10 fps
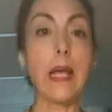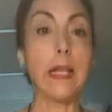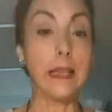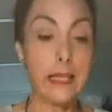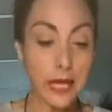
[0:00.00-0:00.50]

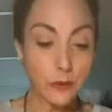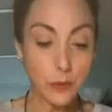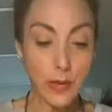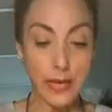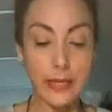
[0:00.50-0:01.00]
That
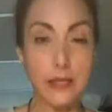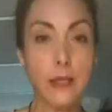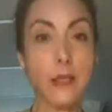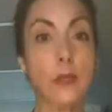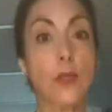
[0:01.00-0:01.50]
way
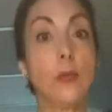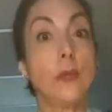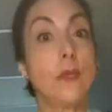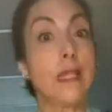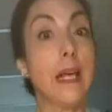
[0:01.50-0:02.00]
you will
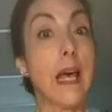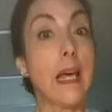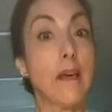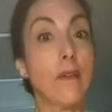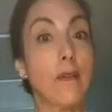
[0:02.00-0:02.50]

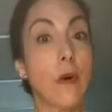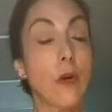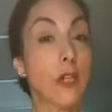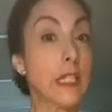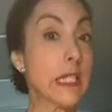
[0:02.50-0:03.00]
save on
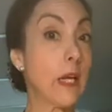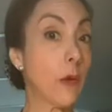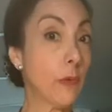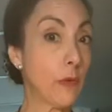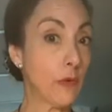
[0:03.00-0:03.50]
the second
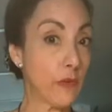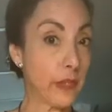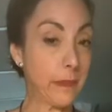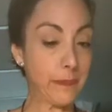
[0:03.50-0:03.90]
proving.